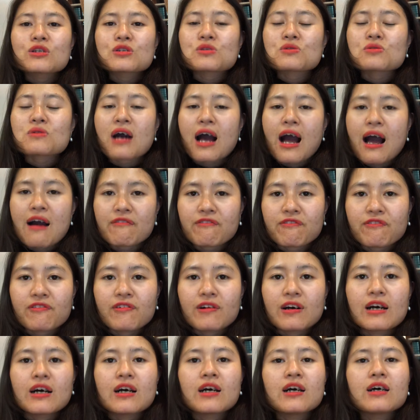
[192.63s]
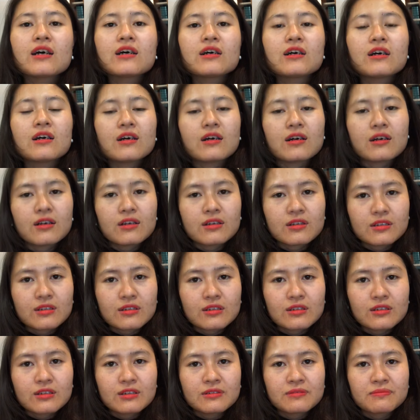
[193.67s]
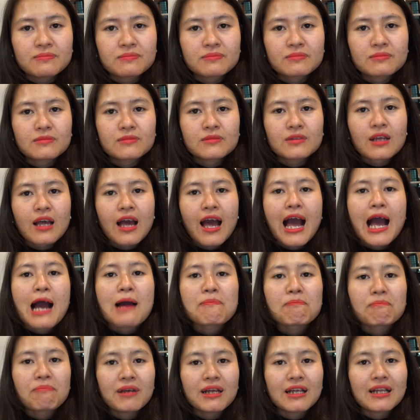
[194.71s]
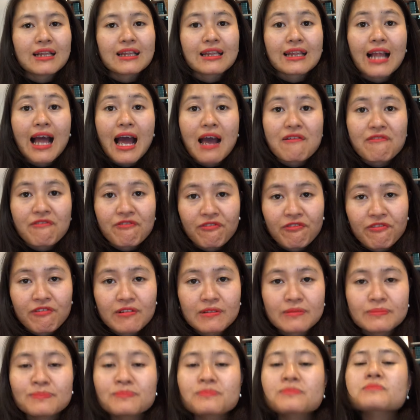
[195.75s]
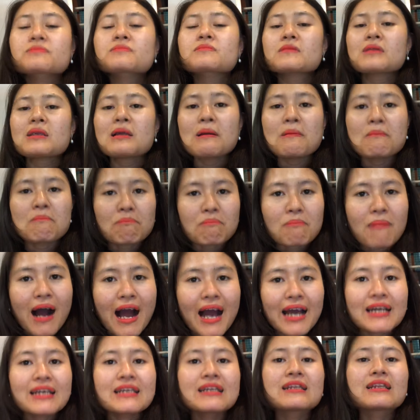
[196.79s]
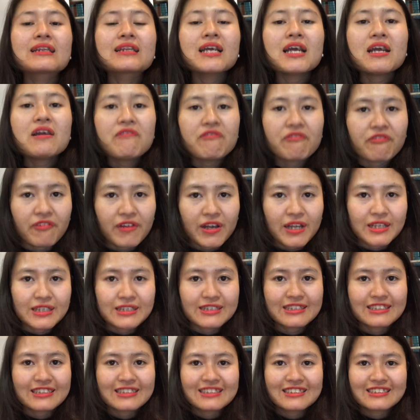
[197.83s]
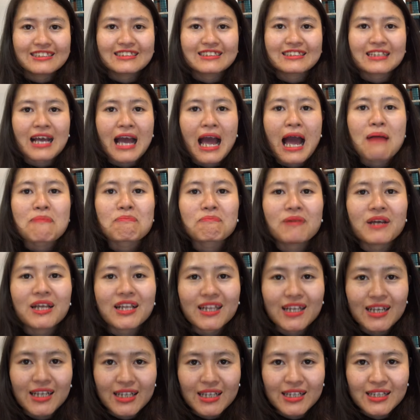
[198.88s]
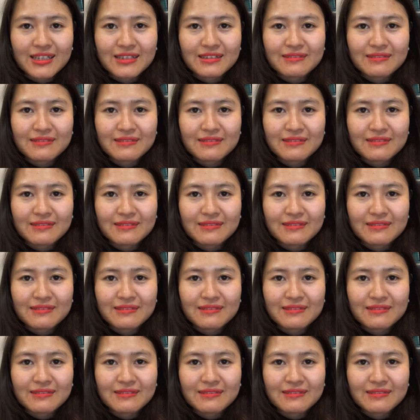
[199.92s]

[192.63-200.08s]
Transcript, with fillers: to have a happy life by living happily.